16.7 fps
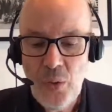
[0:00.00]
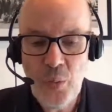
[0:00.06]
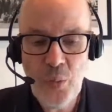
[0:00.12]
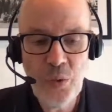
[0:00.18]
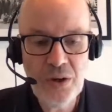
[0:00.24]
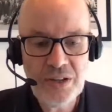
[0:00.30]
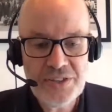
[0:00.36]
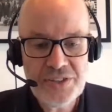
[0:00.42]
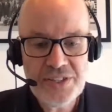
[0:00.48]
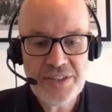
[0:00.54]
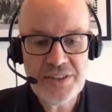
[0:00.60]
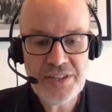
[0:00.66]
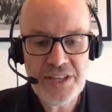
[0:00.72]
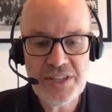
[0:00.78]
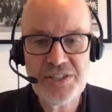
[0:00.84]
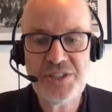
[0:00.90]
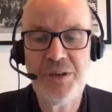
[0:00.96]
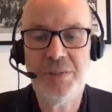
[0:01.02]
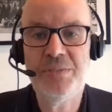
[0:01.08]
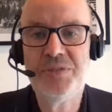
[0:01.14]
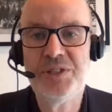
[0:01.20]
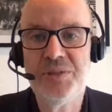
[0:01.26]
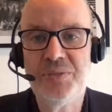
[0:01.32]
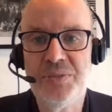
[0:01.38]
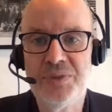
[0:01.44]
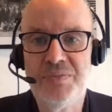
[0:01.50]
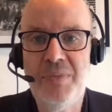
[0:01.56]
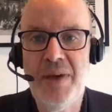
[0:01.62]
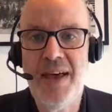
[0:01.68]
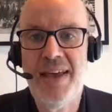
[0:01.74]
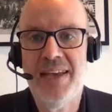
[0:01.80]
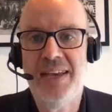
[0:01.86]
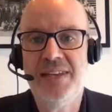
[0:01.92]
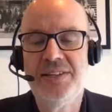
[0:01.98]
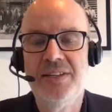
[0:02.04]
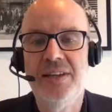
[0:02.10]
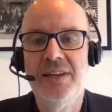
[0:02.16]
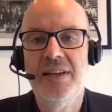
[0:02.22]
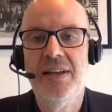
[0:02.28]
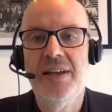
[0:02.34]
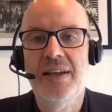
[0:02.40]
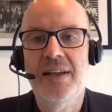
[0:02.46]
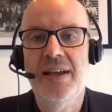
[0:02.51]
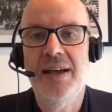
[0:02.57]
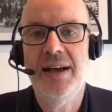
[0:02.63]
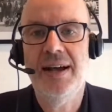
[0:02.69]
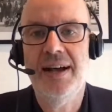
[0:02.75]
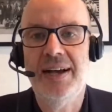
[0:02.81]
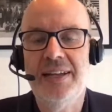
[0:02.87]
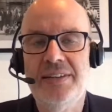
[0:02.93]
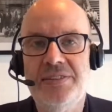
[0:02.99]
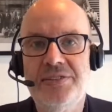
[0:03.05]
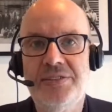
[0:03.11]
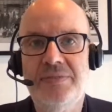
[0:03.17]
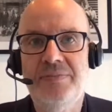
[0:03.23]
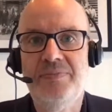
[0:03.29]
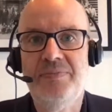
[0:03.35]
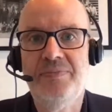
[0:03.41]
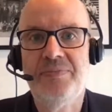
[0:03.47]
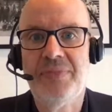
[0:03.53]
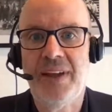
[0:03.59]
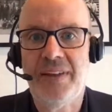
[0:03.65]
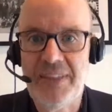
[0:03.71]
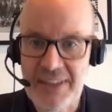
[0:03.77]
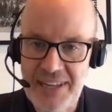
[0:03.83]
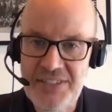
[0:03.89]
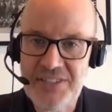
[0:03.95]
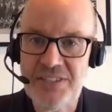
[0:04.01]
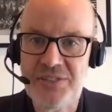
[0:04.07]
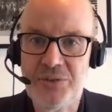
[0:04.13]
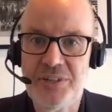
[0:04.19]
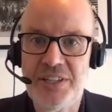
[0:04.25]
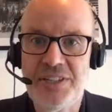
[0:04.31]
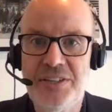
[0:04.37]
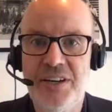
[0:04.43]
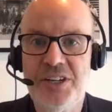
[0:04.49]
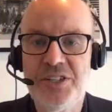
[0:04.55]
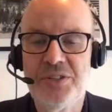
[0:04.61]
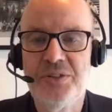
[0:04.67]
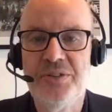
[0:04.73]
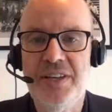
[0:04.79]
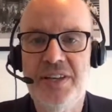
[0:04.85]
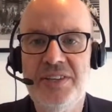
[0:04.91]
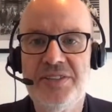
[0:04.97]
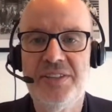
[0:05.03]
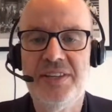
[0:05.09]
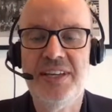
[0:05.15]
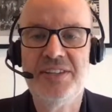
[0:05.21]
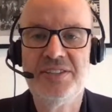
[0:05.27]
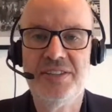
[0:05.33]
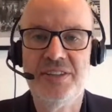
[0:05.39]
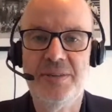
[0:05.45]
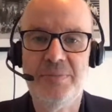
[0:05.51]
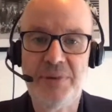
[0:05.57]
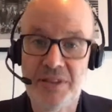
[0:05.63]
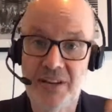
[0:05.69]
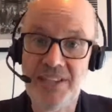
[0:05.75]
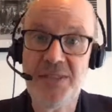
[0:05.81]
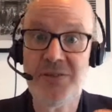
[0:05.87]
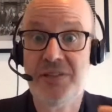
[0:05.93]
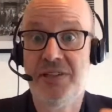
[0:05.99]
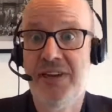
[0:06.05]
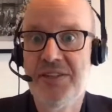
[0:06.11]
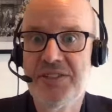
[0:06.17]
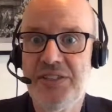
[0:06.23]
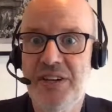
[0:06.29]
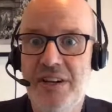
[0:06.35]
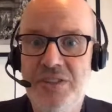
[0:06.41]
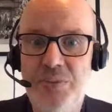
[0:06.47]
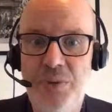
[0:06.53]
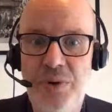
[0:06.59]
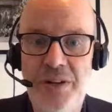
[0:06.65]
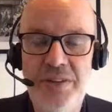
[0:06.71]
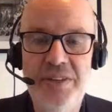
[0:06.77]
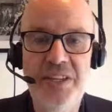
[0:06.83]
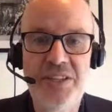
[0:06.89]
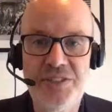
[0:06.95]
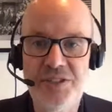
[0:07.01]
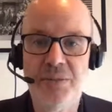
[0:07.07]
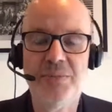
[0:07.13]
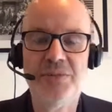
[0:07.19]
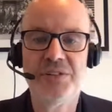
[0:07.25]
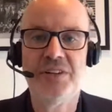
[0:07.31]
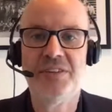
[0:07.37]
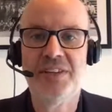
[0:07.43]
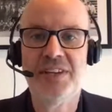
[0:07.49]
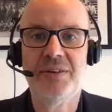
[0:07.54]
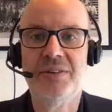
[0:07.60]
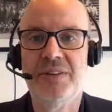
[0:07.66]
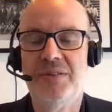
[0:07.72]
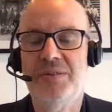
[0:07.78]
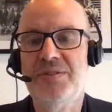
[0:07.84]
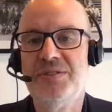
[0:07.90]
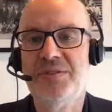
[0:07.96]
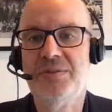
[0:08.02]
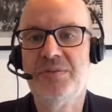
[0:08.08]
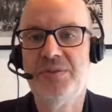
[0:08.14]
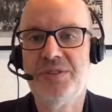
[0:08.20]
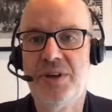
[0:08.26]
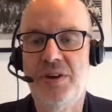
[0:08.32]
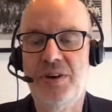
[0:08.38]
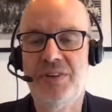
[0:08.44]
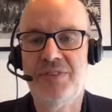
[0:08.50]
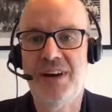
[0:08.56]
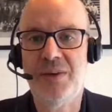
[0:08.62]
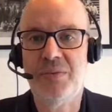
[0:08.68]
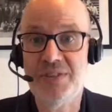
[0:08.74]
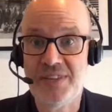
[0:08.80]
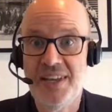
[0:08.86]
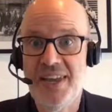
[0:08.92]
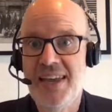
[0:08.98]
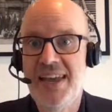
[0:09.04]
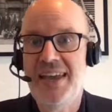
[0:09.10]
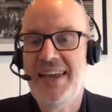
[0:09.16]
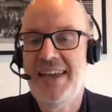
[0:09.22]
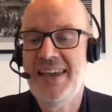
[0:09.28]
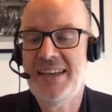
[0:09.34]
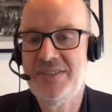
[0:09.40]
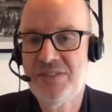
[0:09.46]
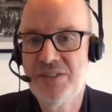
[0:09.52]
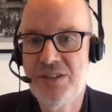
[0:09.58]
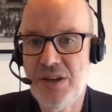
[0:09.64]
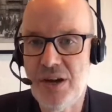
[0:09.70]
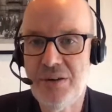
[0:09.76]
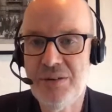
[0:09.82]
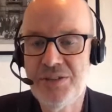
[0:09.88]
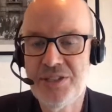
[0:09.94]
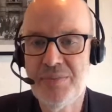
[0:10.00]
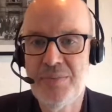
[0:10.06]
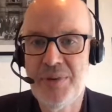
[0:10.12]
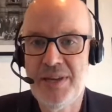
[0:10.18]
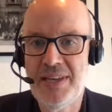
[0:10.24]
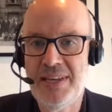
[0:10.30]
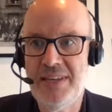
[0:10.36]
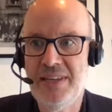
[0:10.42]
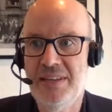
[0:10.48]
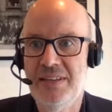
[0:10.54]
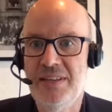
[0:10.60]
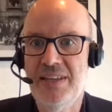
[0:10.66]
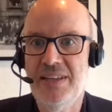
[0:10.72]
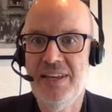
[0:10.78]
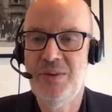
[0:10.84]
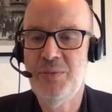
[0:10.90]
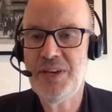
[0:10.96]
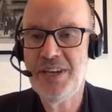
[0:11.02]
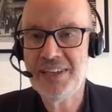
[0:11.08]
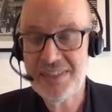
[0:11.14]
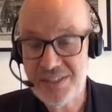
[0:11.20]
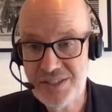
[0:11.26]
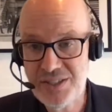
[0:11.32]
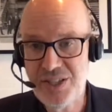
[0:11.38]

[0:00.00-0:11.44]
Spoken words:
What the assumption was made, and I mean, Lisa's already touched on this, is that because it was like SARS-1, the assumption I think that was going around was it's going to be, we can